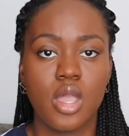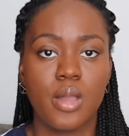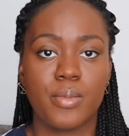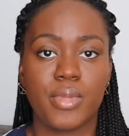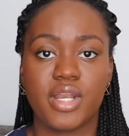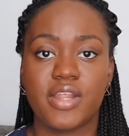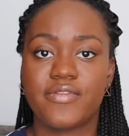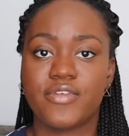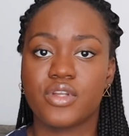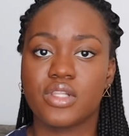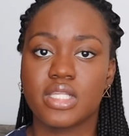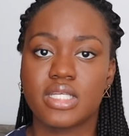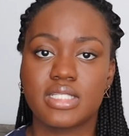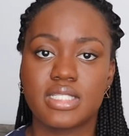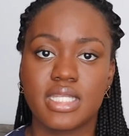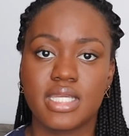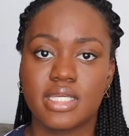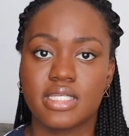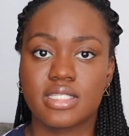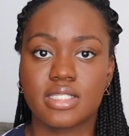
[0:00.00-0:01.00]
But if your
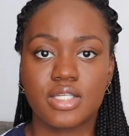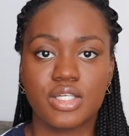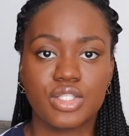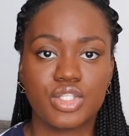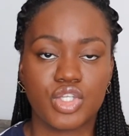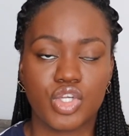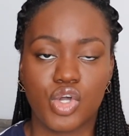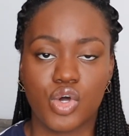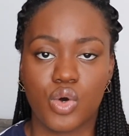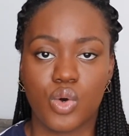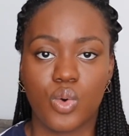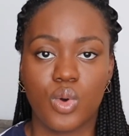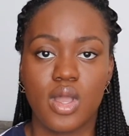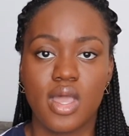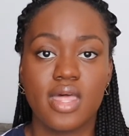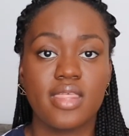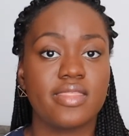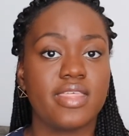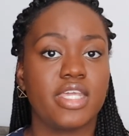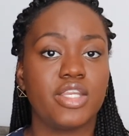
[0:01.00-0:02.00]
listing is good to go,
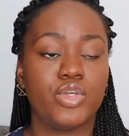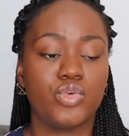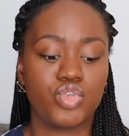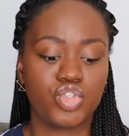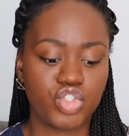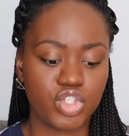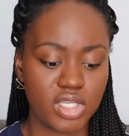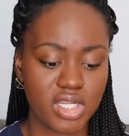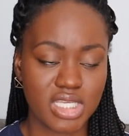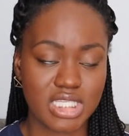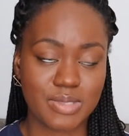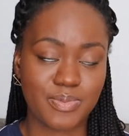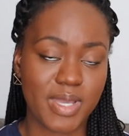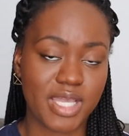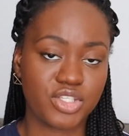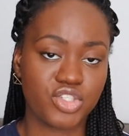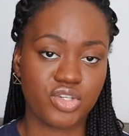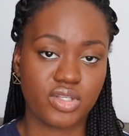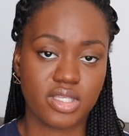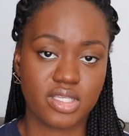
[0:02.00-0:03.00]
then you should
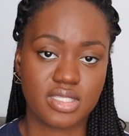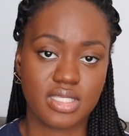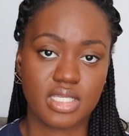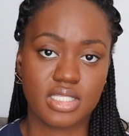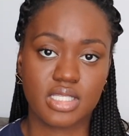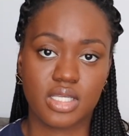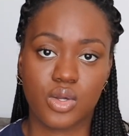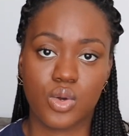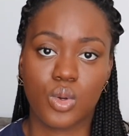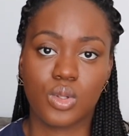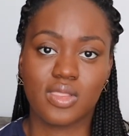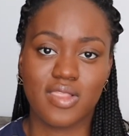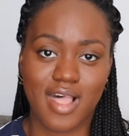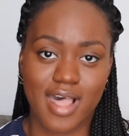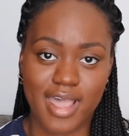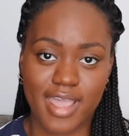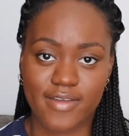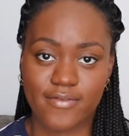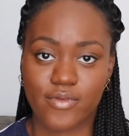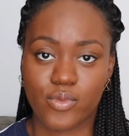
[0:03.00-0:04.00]
expect your listing to go
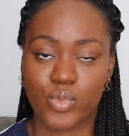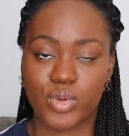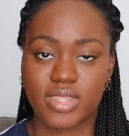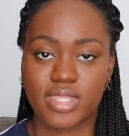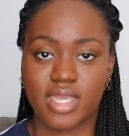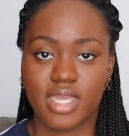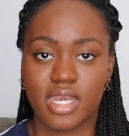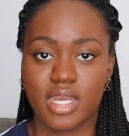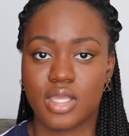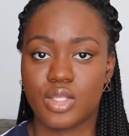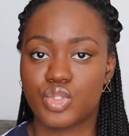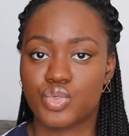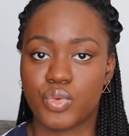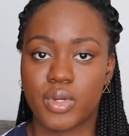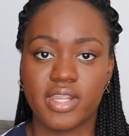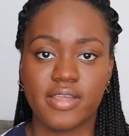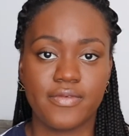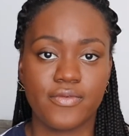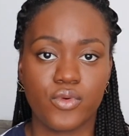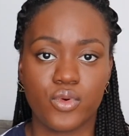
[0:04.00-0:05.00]
live within
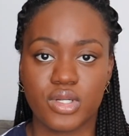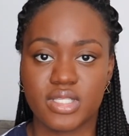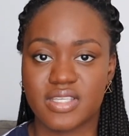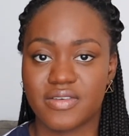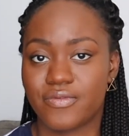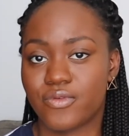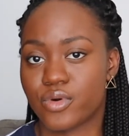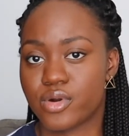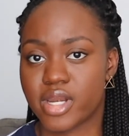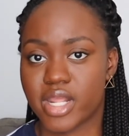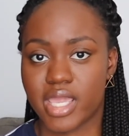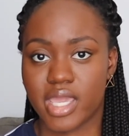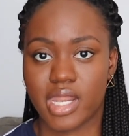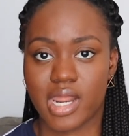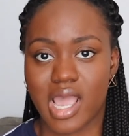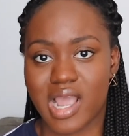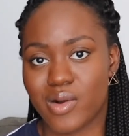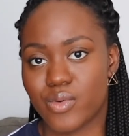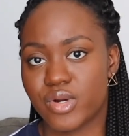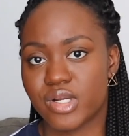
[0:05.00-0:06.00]
24 to 48
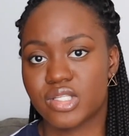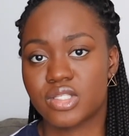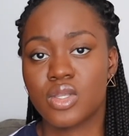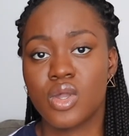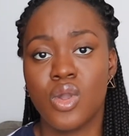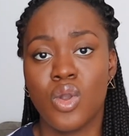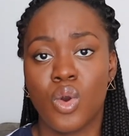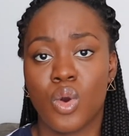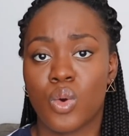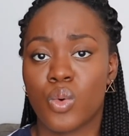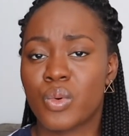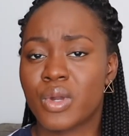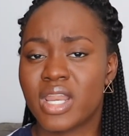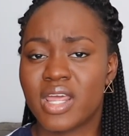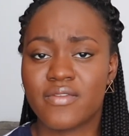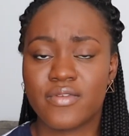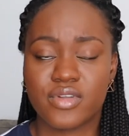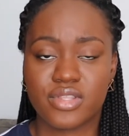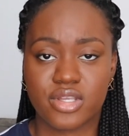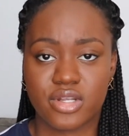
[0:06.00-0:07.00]
hours or
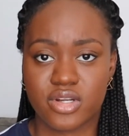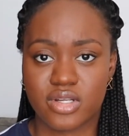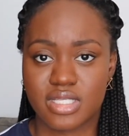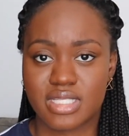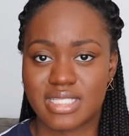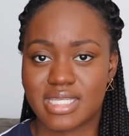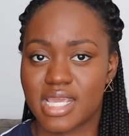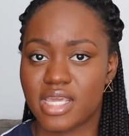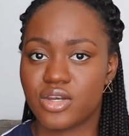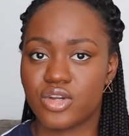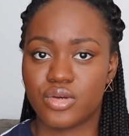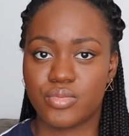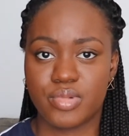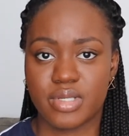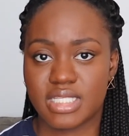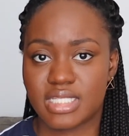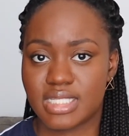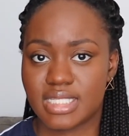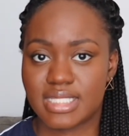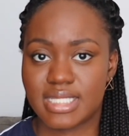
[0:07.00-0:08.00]
whatever their standard
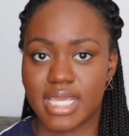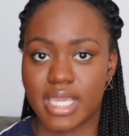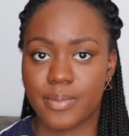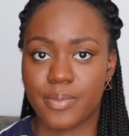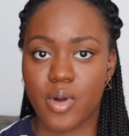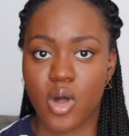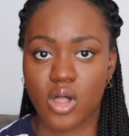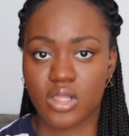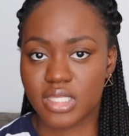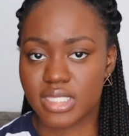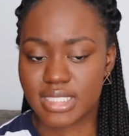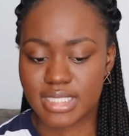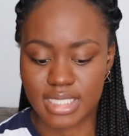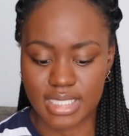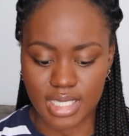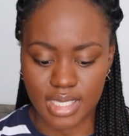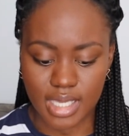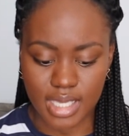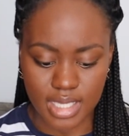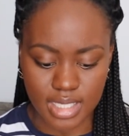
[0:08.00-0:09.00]
business day
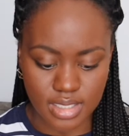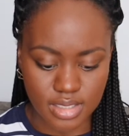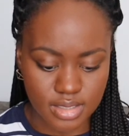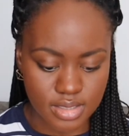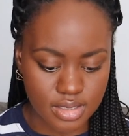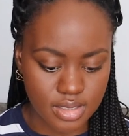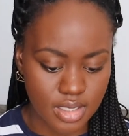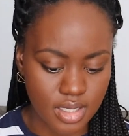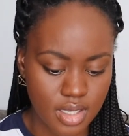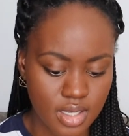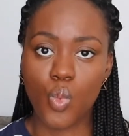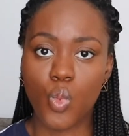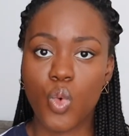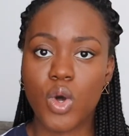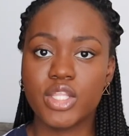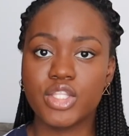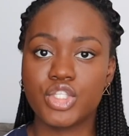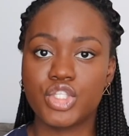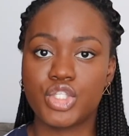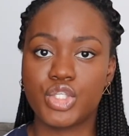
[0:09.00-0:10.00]
policy is.
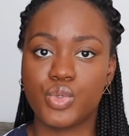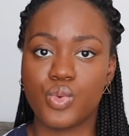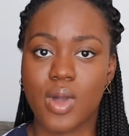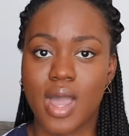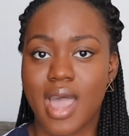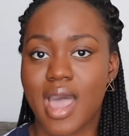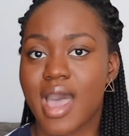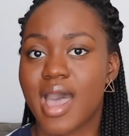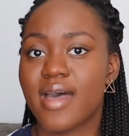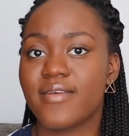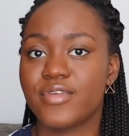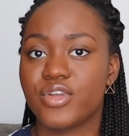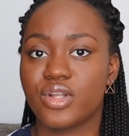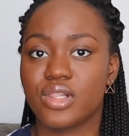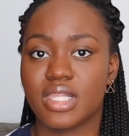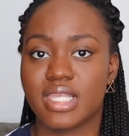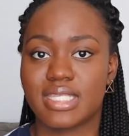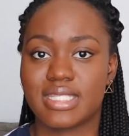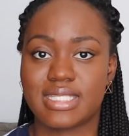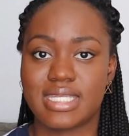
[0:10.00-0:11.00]
Once you have your
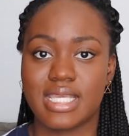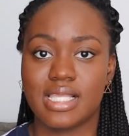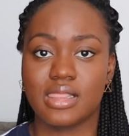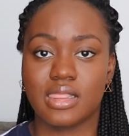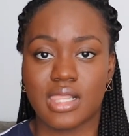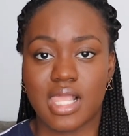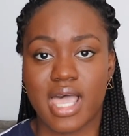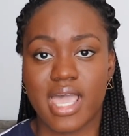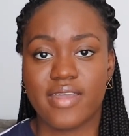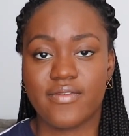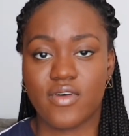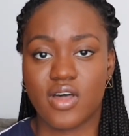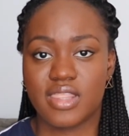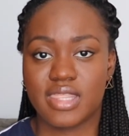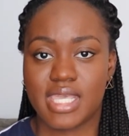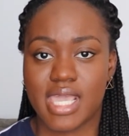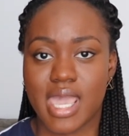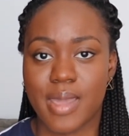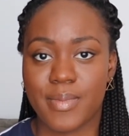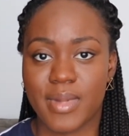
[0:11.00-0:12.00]
listing live on
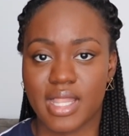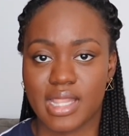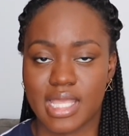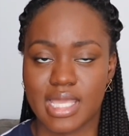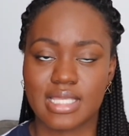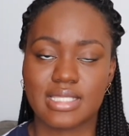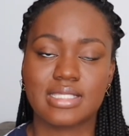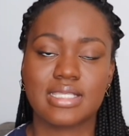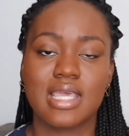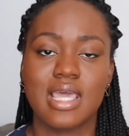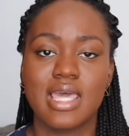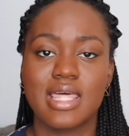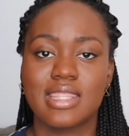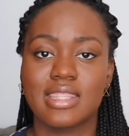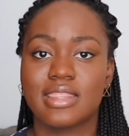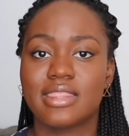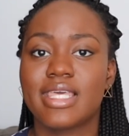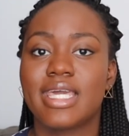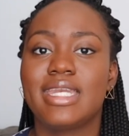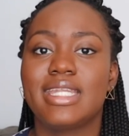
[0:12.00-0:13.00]
the MLS,
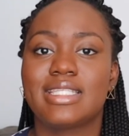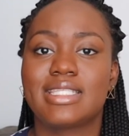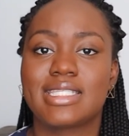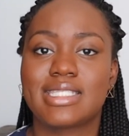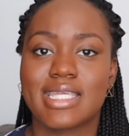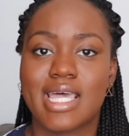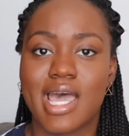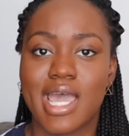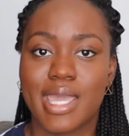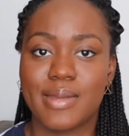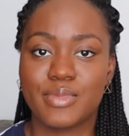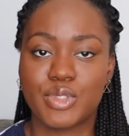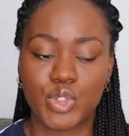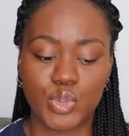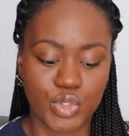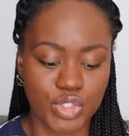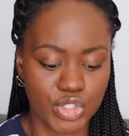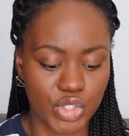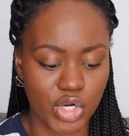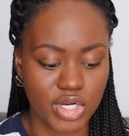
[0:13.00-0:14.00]
then it's time
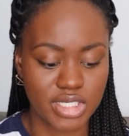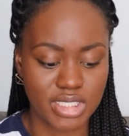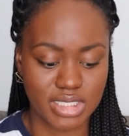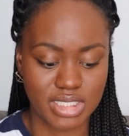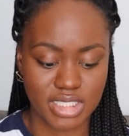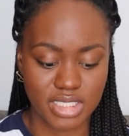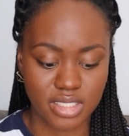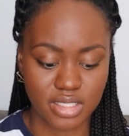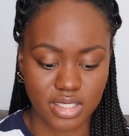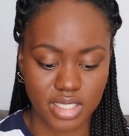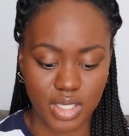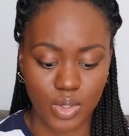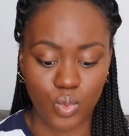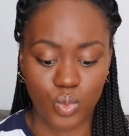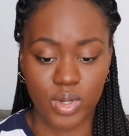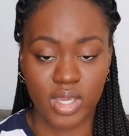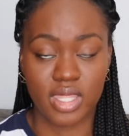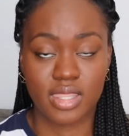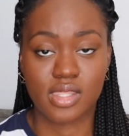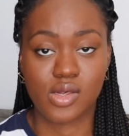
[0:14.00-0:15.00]
to start dealing
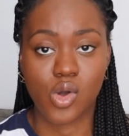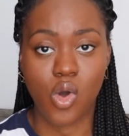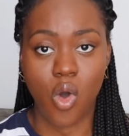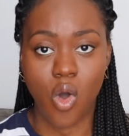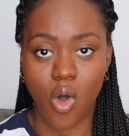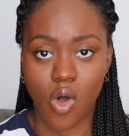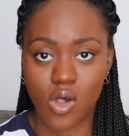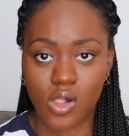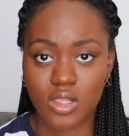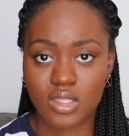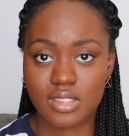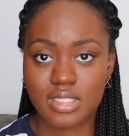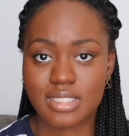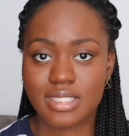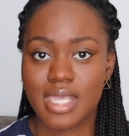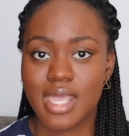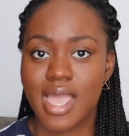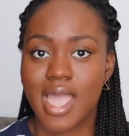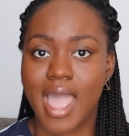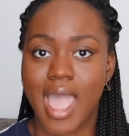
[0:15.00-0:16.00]
with
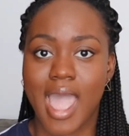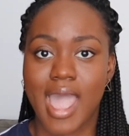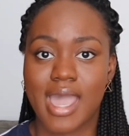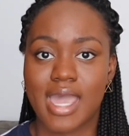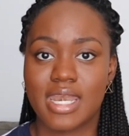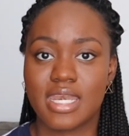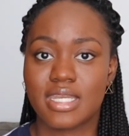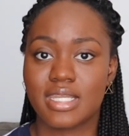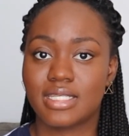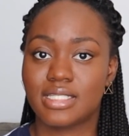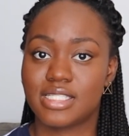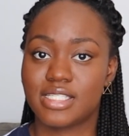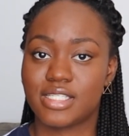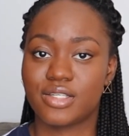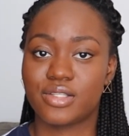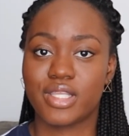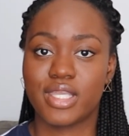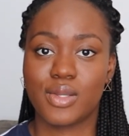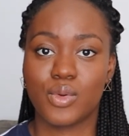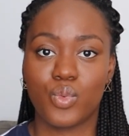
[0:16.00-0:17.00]
calls and
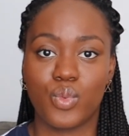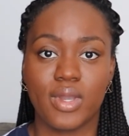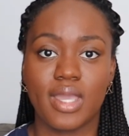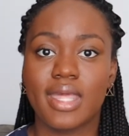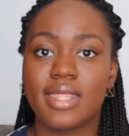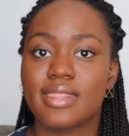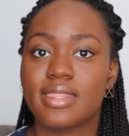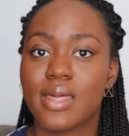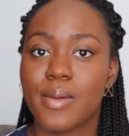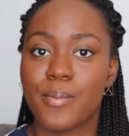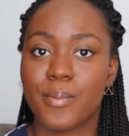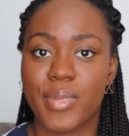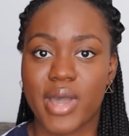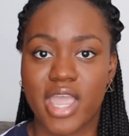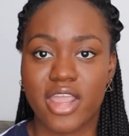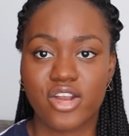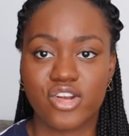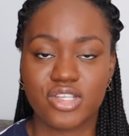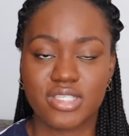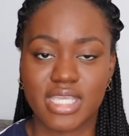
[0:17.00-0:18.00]
dealing with
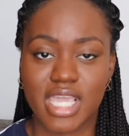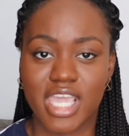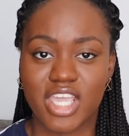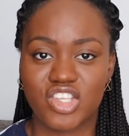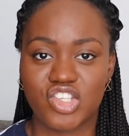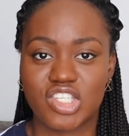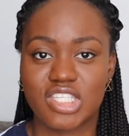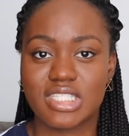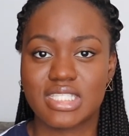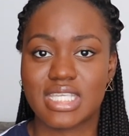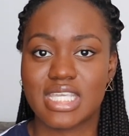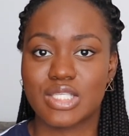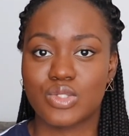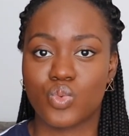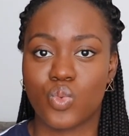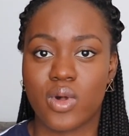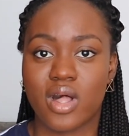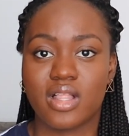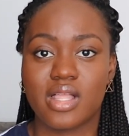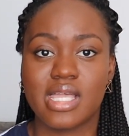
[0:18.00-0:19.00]
buyer's agents, as
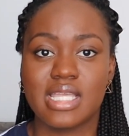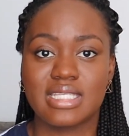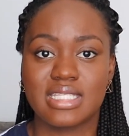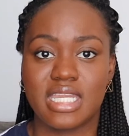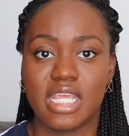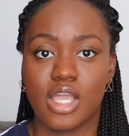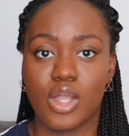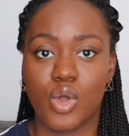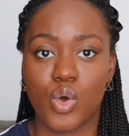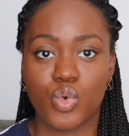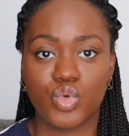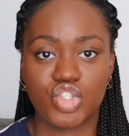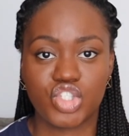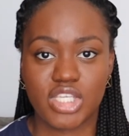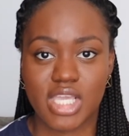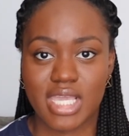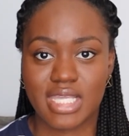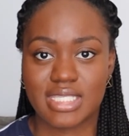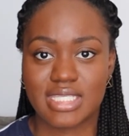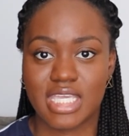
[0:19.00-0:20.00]
well as
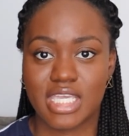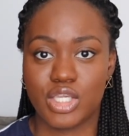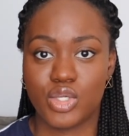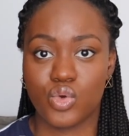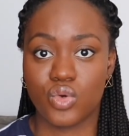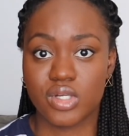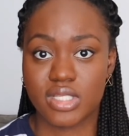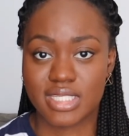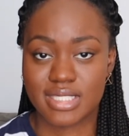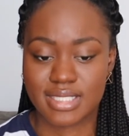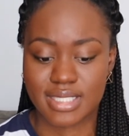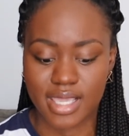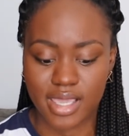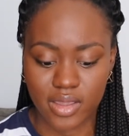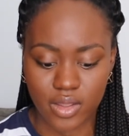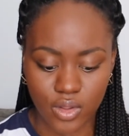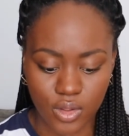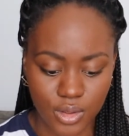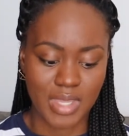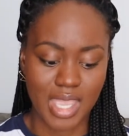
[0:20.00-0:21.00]
negotiating your
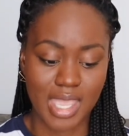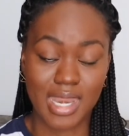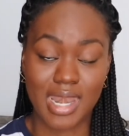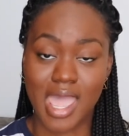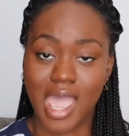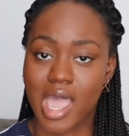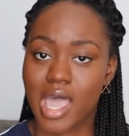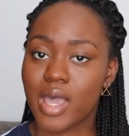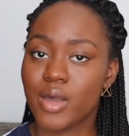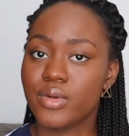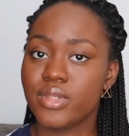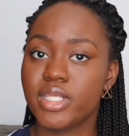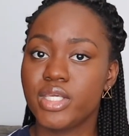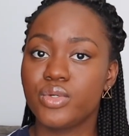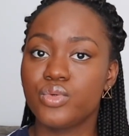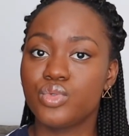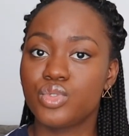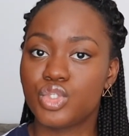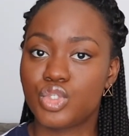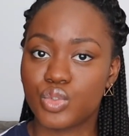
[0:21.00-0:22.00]
sale. And how do
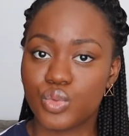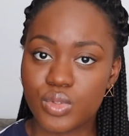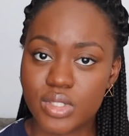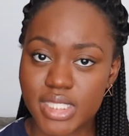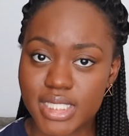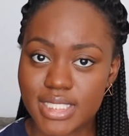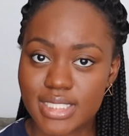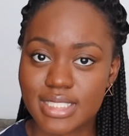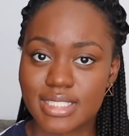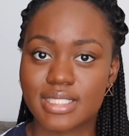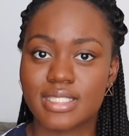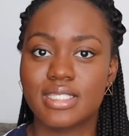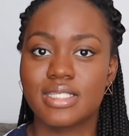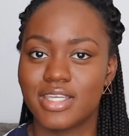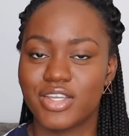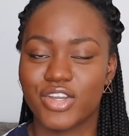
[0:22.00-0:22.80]
you do this?